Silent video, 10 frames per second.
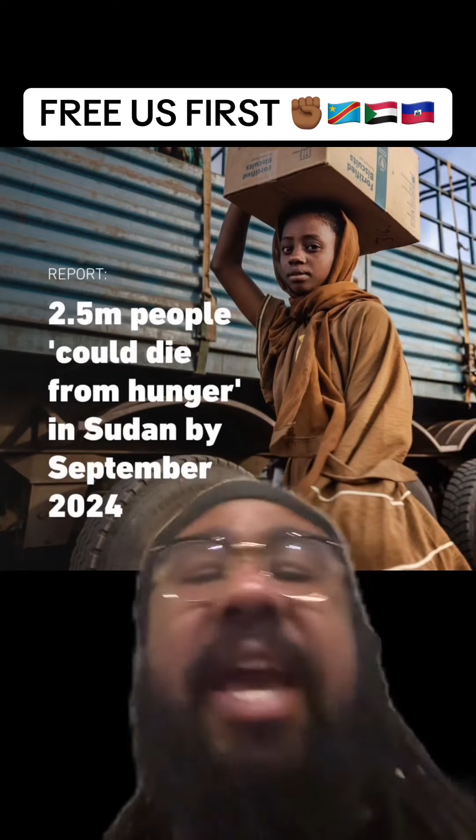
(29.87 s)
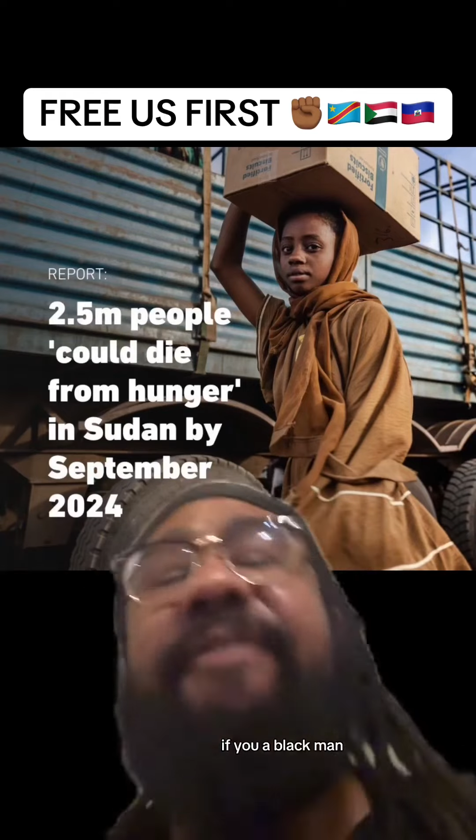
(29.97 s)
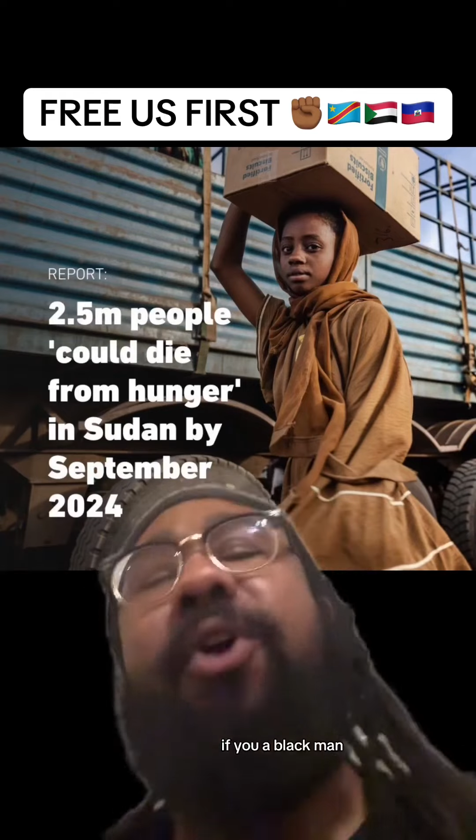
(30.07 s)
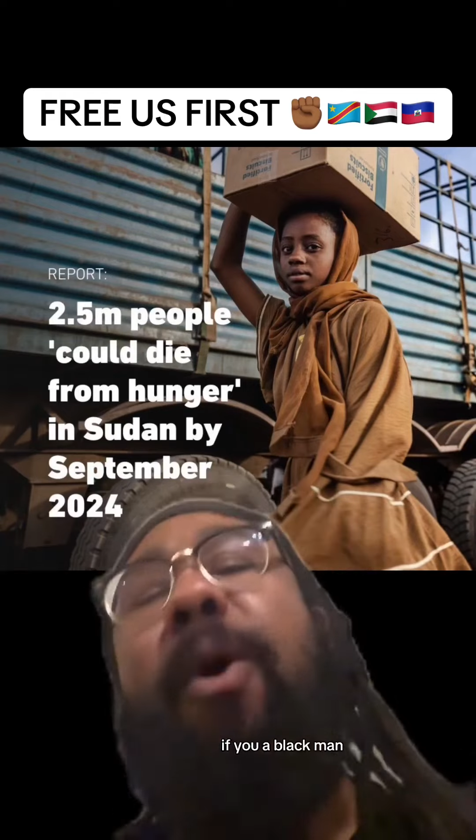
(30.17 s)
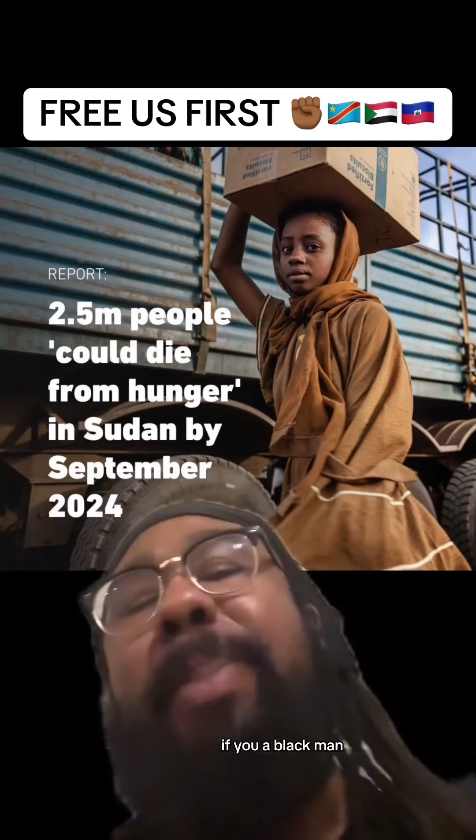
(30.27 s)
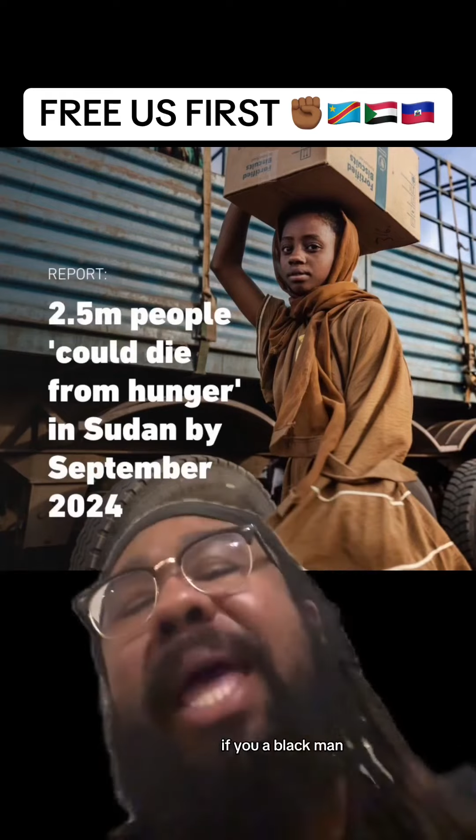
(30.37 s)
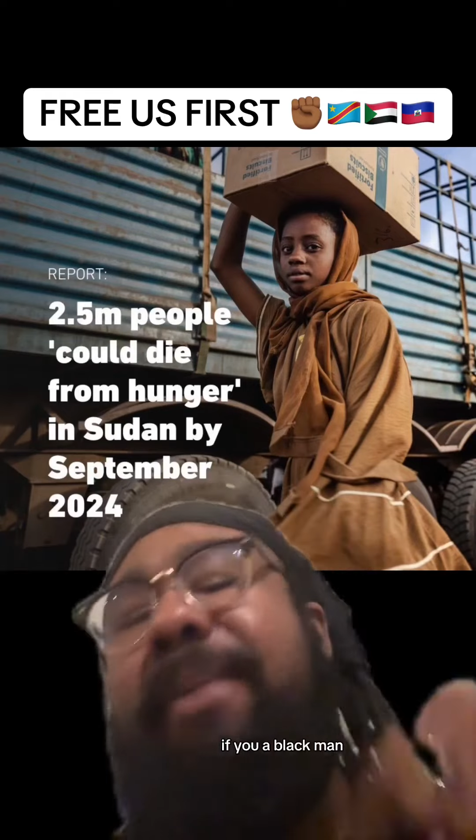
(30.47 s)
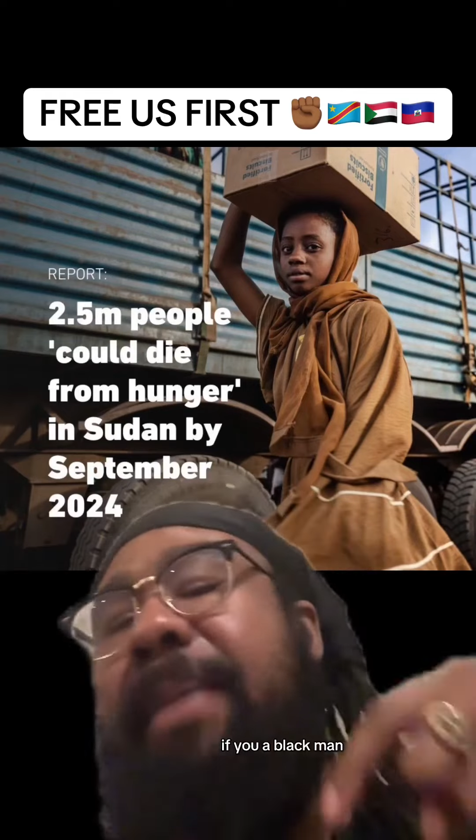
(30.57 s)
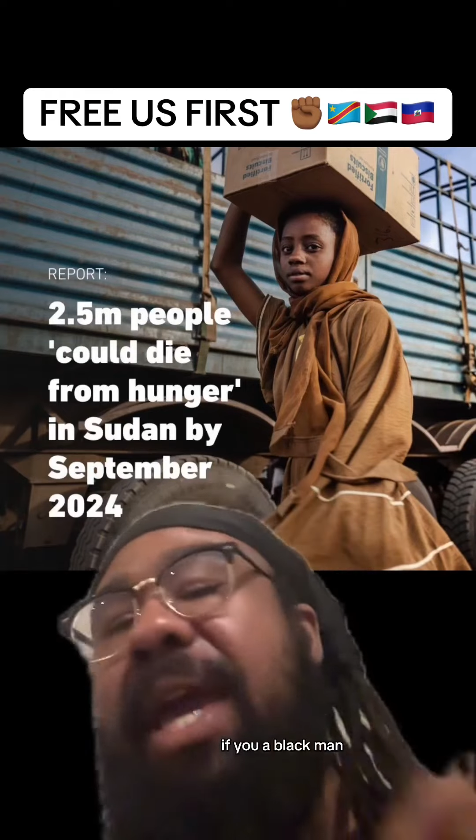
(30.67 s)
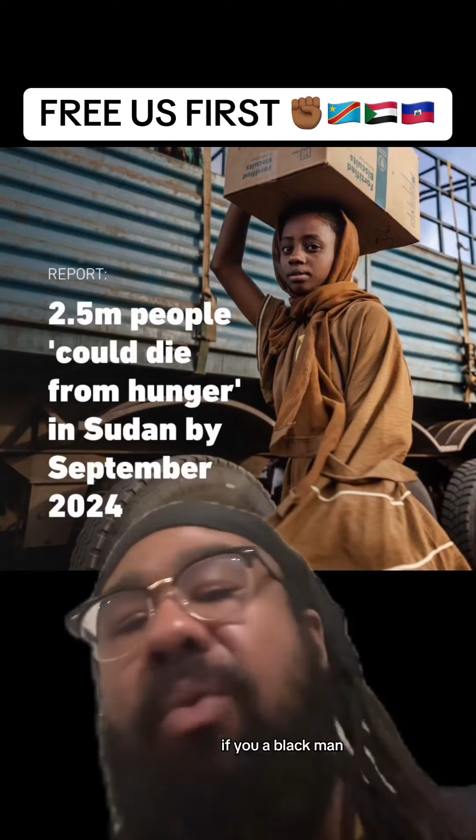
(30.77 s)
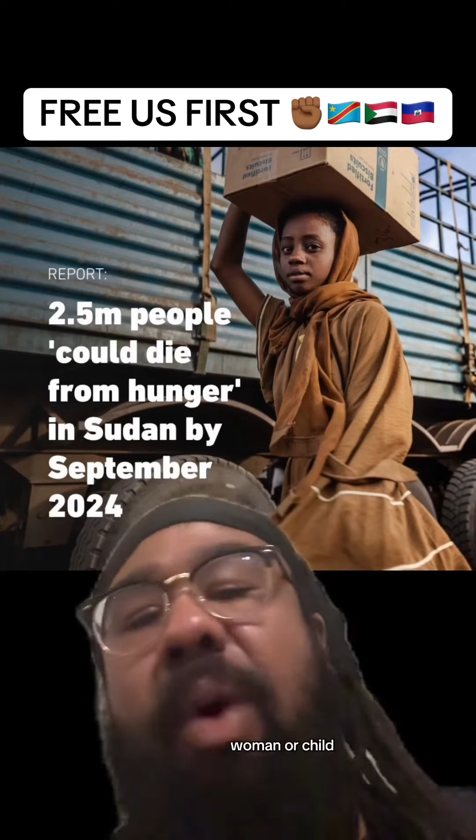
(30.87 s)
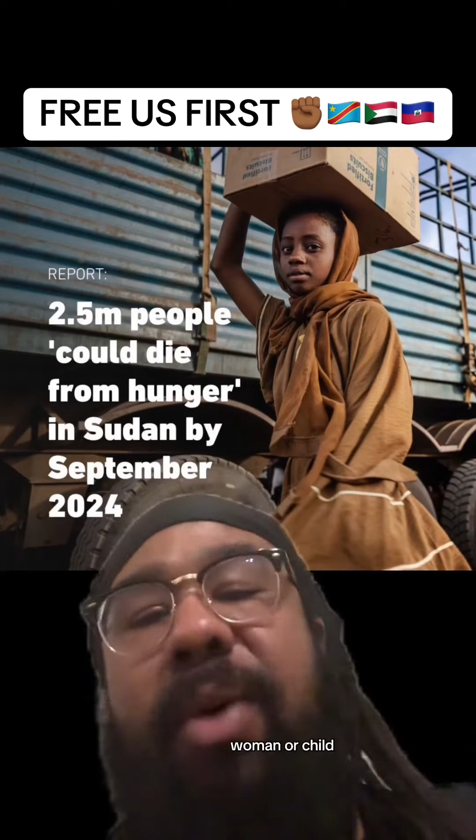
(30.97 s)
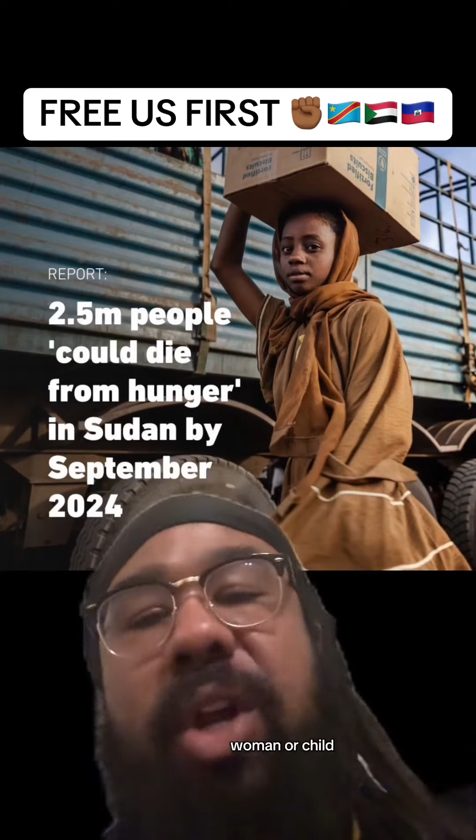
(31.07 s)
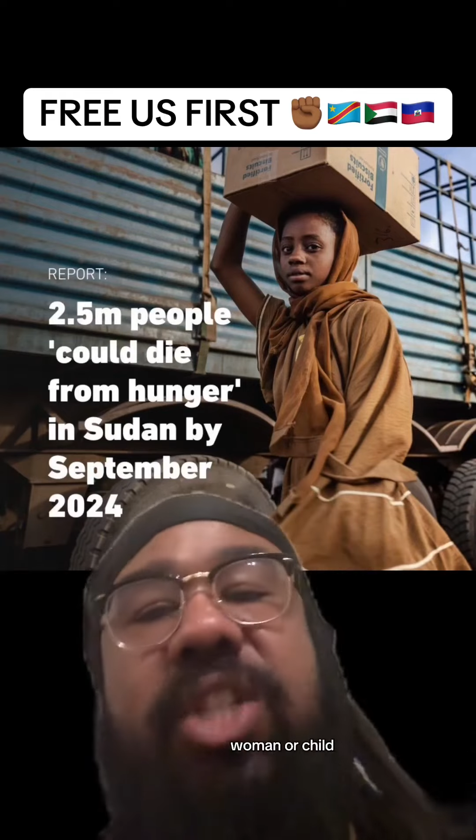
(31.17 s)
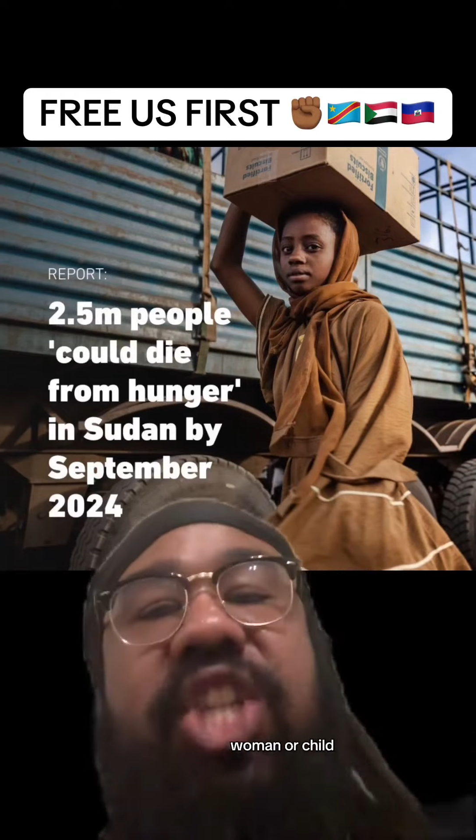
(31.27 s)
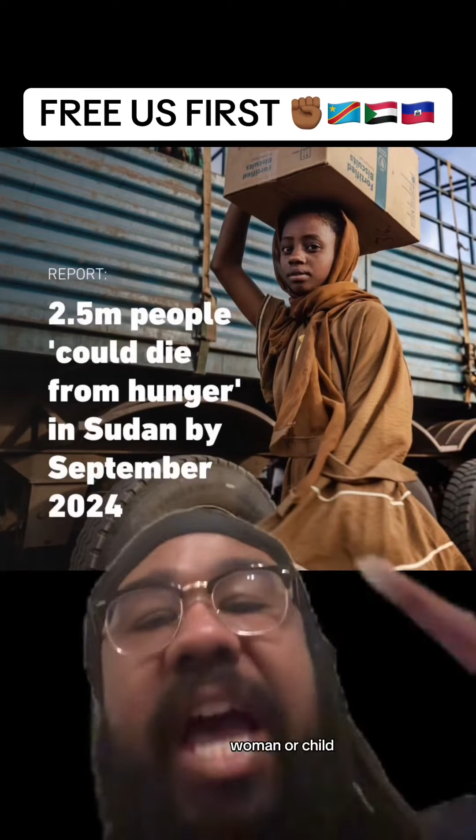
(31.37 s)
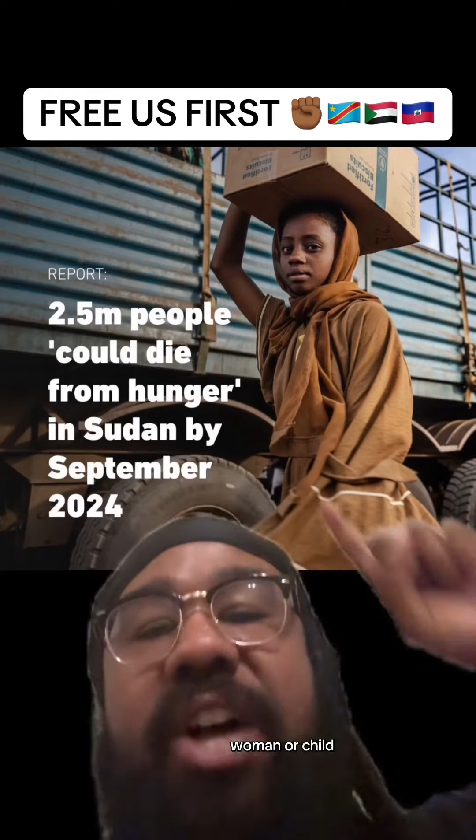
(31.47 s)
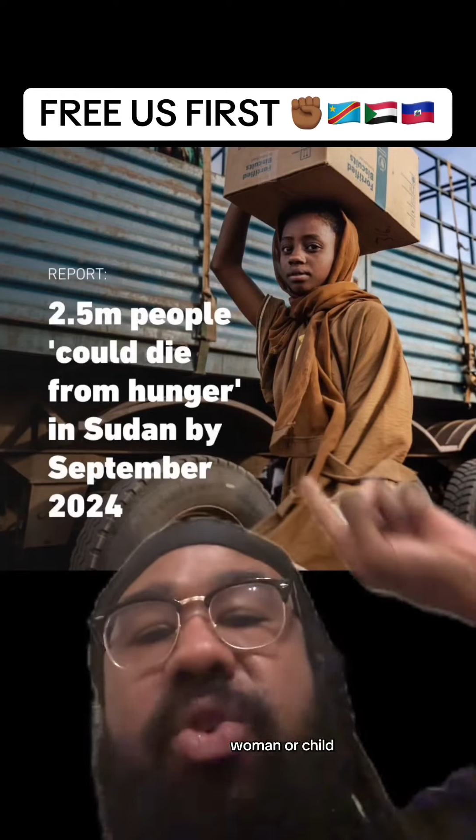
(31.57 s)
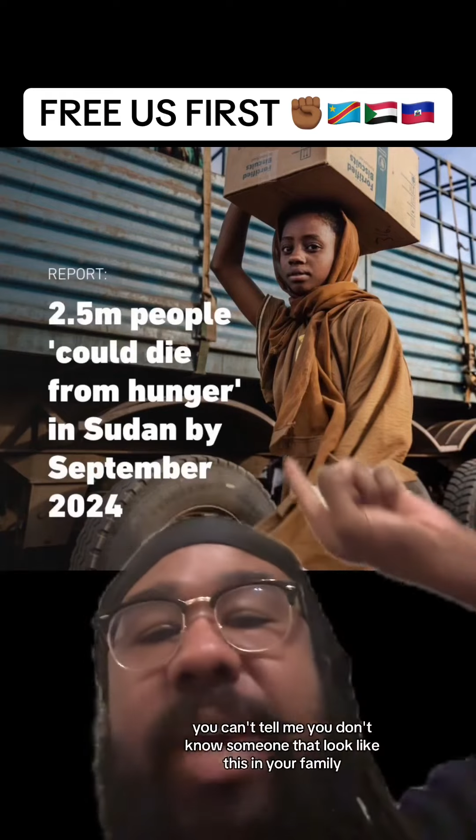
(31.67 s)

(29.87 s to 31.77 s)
If you're a black man, woman, or child,